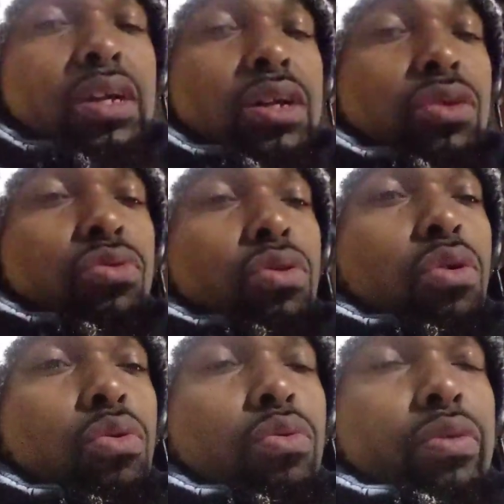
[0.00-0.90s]
you
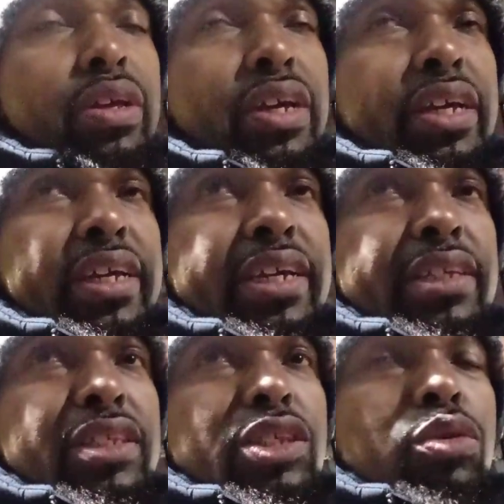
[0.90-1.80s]
know,
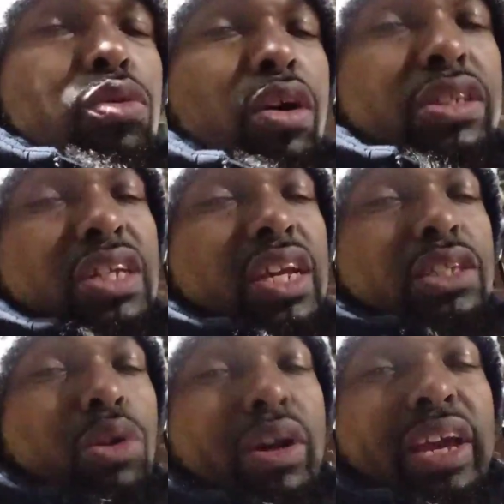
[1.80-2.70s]
New York City is
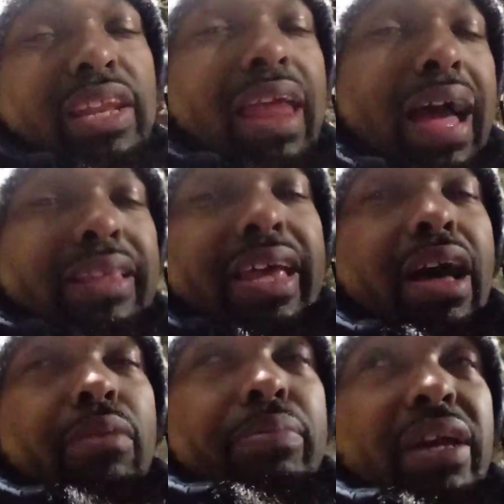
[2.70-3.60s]
gonna get locked
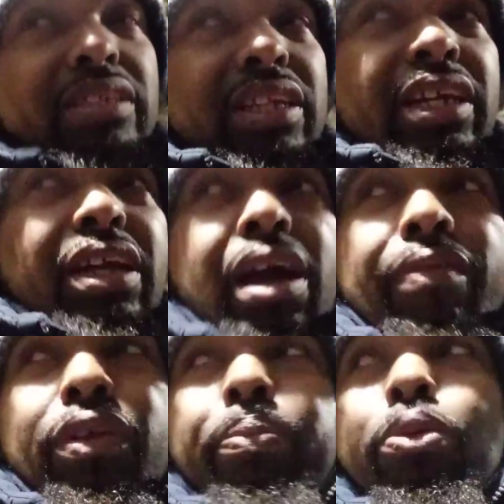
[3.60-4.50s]
down. Basically,
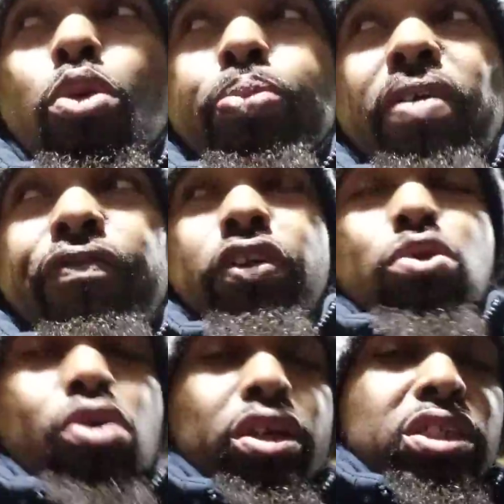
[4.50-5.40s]
the blueprint New
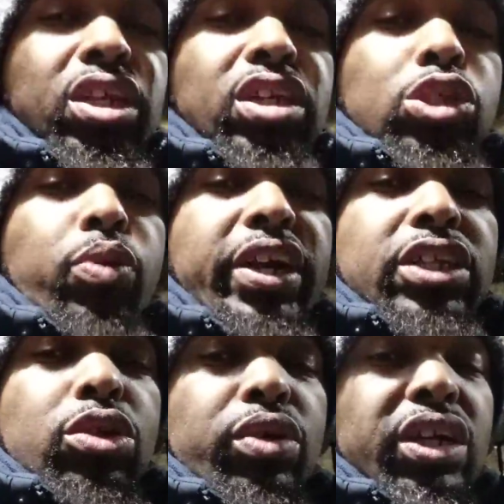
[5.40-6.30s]
York City 20,
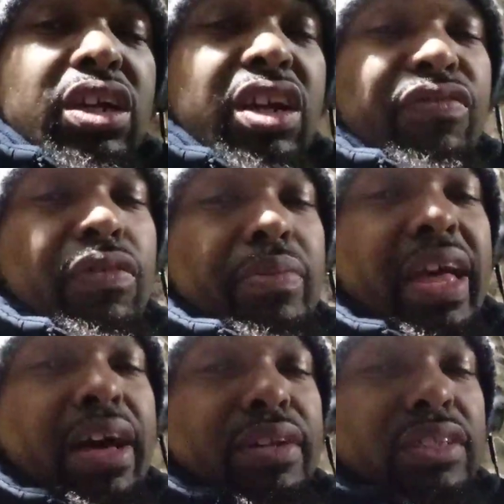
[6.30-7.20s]
30 years from
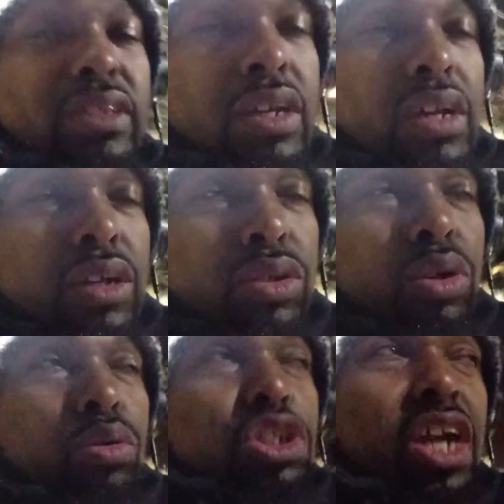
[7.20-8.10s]
now is, you
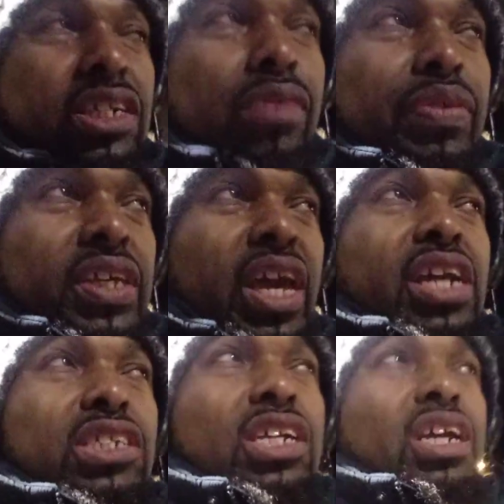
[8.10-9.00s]
know,
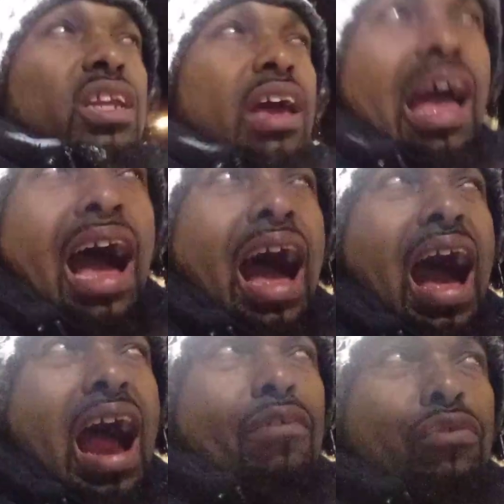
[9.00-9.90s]
gentrification,
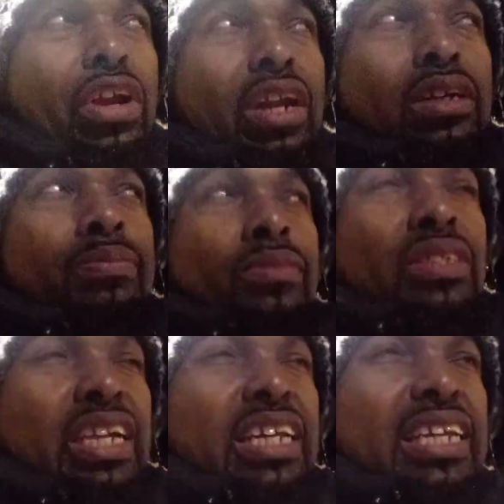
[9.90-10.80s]
high rent,
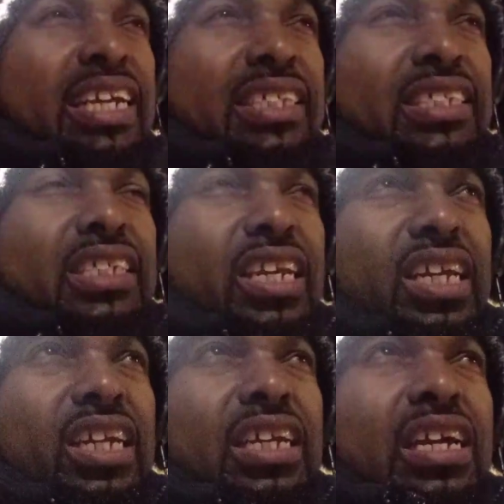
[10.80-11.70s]
elite
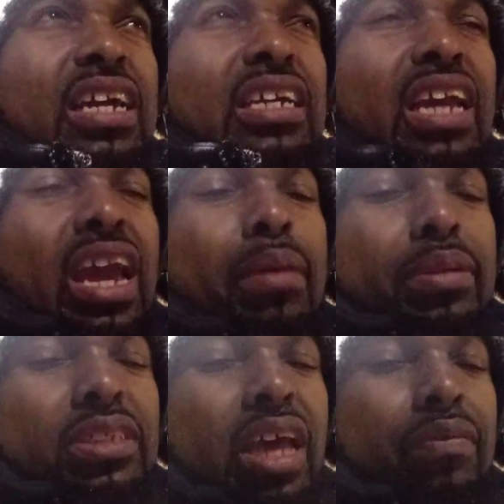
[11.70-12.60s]
city,
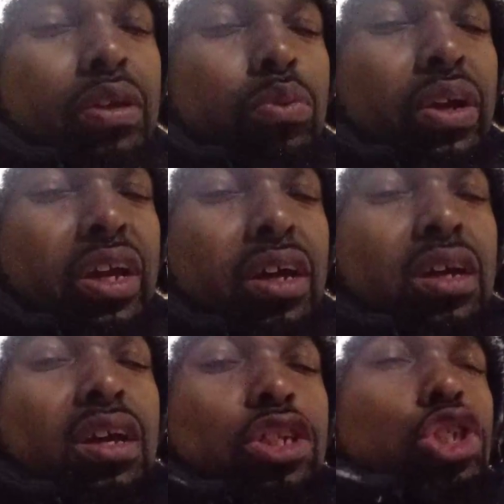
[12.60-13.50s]
cameras everywhere,
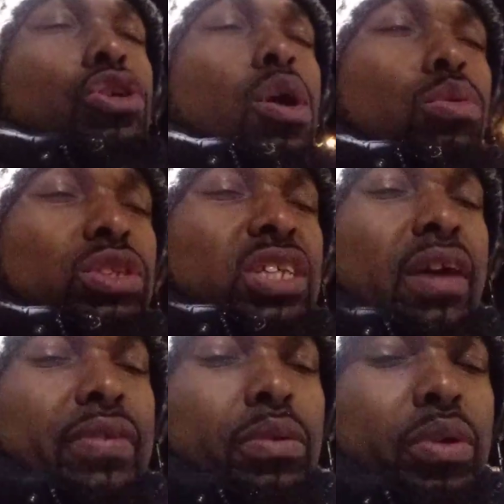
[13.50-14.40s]
drones
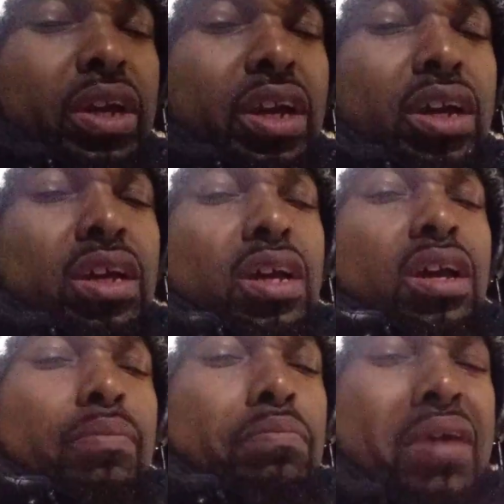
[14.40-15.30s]
everywhere,
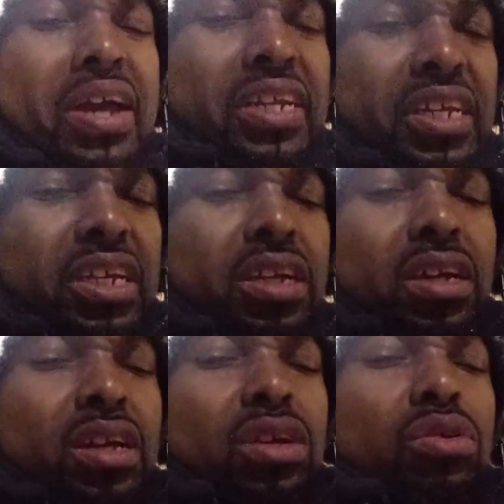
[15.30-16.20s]
money.
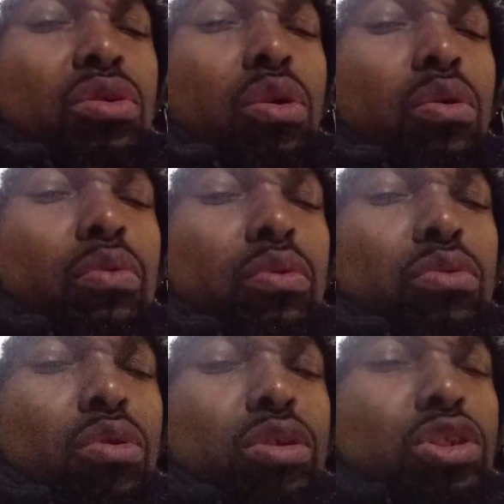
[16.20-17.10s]
You know,
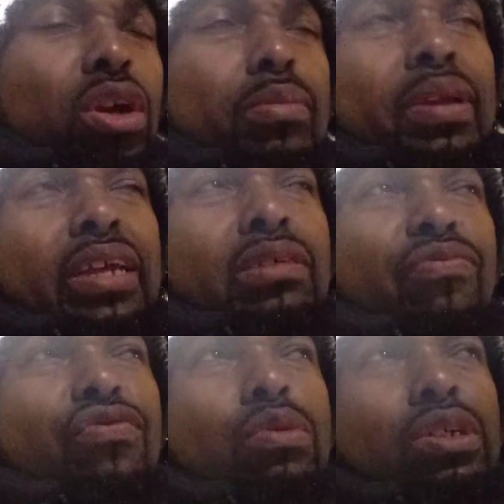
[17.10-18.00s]
it's going to be like some
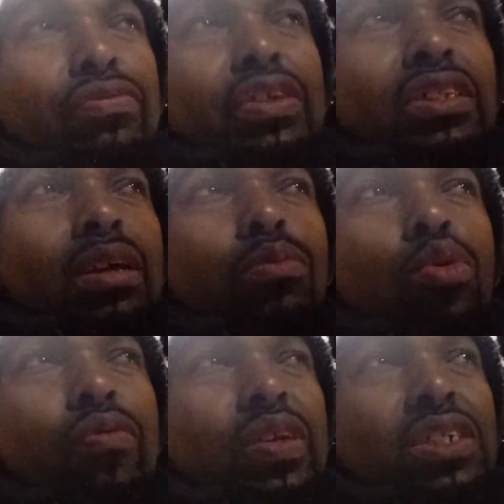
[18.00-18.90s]
futuristic
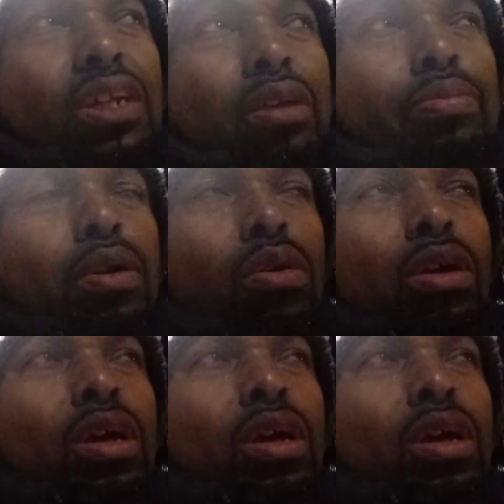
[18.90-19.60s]
movie shit, bro.